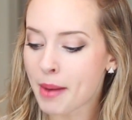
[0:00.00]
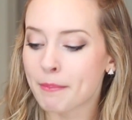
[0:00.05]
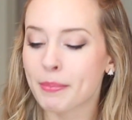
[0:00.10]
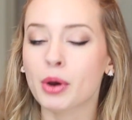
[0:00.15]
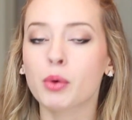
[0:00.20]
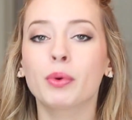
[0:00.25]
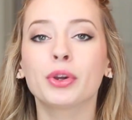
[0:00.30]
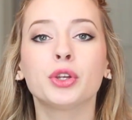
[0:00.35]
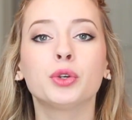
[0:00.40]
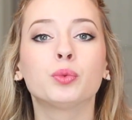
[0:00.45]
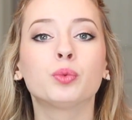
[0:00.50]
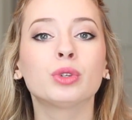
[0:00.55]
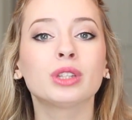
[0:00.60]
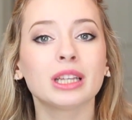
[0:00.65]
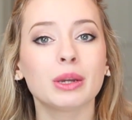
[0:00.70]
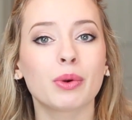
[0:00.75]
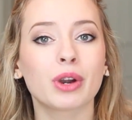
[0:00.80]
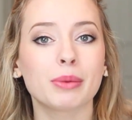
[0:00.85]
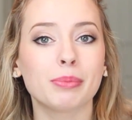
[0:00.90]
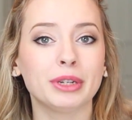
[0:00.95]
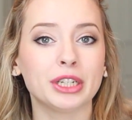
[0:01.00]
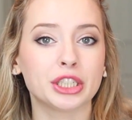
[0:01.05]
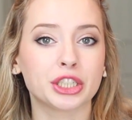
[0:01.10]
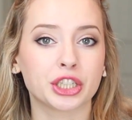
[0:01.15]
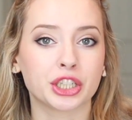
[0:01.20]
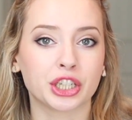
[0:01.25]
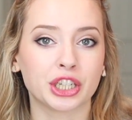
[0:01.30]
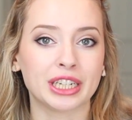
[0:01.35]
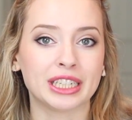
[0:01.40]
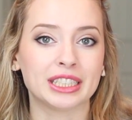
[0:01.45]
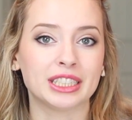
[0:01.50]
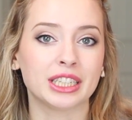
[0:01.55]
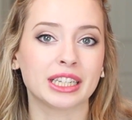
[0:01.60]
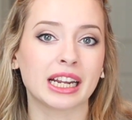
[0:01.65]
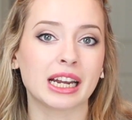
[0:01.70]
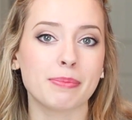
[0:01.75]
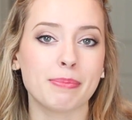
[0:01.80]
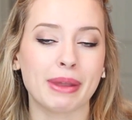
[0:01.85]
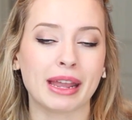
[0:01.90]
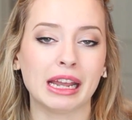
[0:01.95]
But what you really want to be sure is to
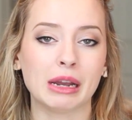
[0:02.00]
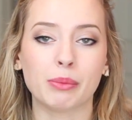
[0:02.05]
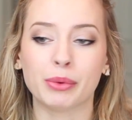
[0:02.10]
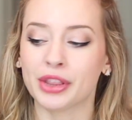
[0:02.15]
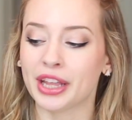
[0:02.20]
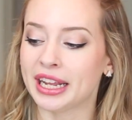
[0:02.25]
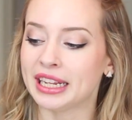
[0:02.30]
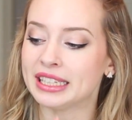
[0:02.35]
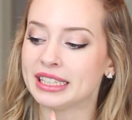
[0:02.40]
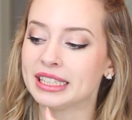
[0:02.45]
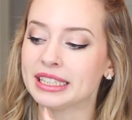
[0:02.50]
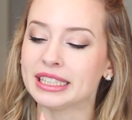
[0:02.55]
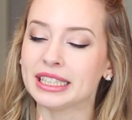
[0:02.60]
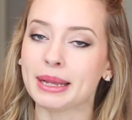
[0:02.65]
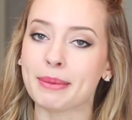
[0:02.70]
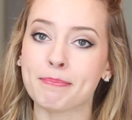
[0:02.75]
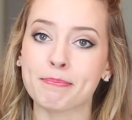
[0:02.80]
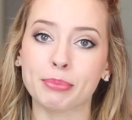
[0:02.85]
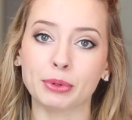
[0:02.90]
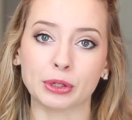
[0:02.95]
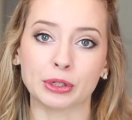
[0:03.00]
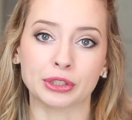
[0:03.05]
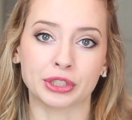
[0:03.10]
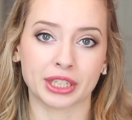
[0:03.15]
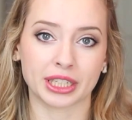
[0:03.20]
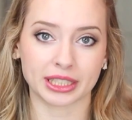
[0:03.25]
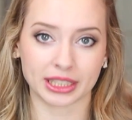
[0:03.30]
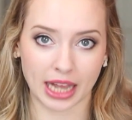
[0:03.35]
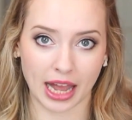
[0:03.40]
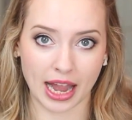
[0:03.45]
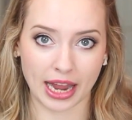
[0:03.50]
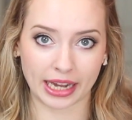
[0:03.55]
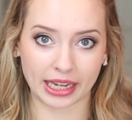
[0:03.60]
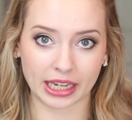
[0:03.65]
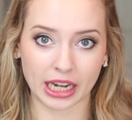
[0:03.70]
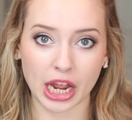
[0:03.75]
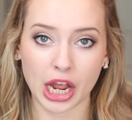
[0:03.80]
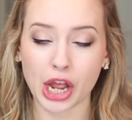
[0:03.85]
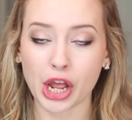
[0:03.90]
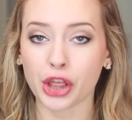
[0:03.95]
get a pan with a simple design.
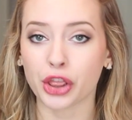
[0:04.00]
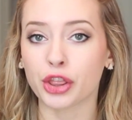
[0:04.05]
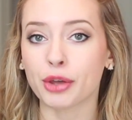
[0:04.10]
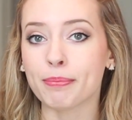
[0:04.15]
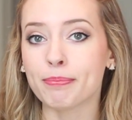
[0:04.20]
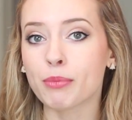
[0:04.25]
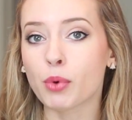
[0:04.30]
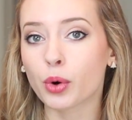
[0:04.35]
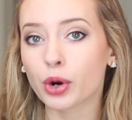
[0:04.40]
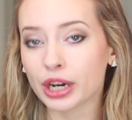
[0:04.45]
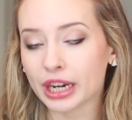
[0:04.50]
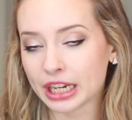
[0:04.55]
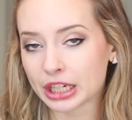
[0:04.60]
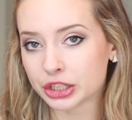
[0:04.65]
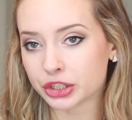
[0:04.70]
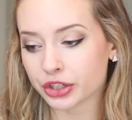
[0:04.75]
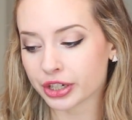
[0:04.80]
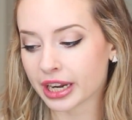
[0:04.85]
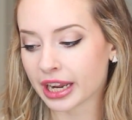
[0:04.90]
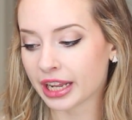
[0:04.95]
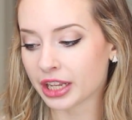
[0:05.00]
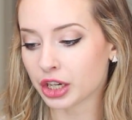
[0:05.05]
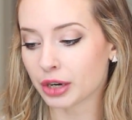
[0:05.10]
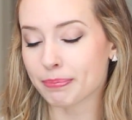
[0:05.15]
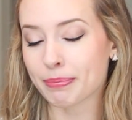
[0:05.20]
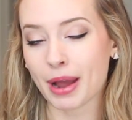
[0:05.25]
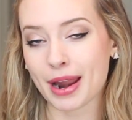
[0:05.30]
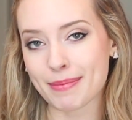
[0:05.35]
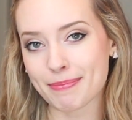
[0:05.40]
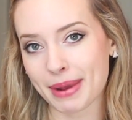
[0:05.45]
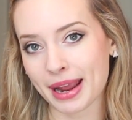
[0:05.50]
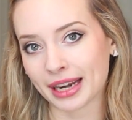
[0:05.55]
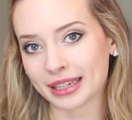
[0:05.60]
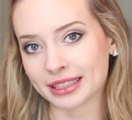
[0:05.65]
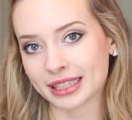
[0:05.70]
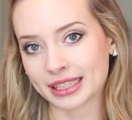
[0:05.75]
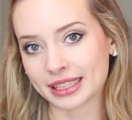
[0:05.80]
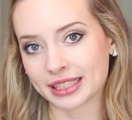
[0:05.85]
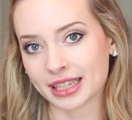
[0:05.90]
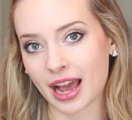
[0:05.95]
The more intricate your bundt pan
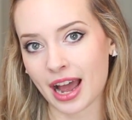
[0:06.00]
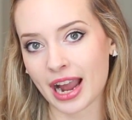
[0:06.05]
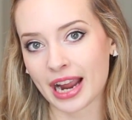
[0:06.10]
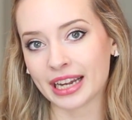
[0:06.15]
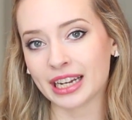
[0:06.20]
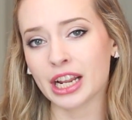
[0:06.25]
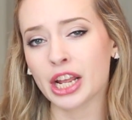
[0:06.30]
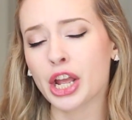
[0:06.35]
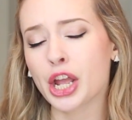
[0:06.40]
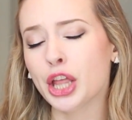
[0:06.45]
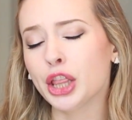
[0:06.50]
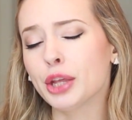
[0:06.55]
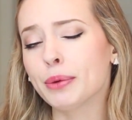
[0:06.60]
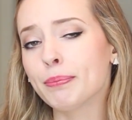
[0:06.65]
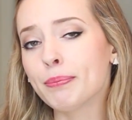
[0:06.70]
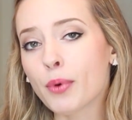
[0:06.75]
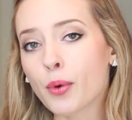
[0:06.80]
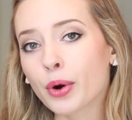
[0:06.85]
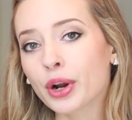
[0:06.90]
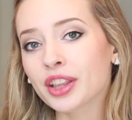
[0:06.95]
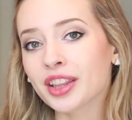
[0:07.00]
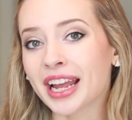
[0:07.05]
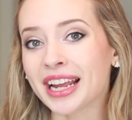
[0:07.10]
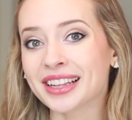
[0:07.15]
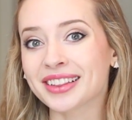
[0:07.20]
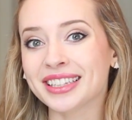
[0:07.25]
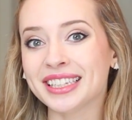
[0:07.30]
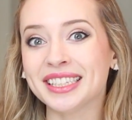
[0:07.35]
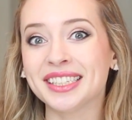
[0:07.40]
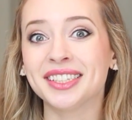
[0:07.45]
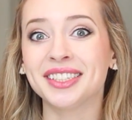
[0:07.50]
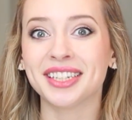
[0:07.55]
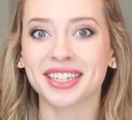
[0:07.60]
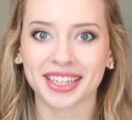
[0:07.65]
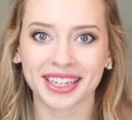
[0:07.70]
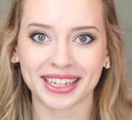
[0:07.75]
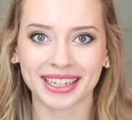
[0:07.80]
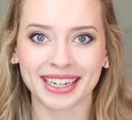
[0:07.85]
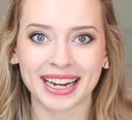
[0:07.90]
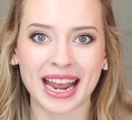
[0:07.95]
design, the more likely
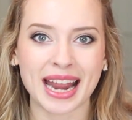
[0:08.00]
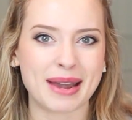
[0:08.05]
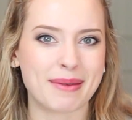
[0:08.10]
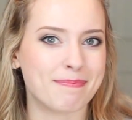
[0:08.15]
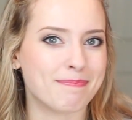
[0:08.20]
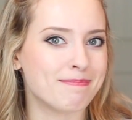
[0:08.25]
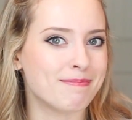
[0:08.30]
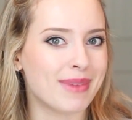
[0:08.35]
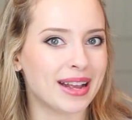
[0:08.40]
sticking and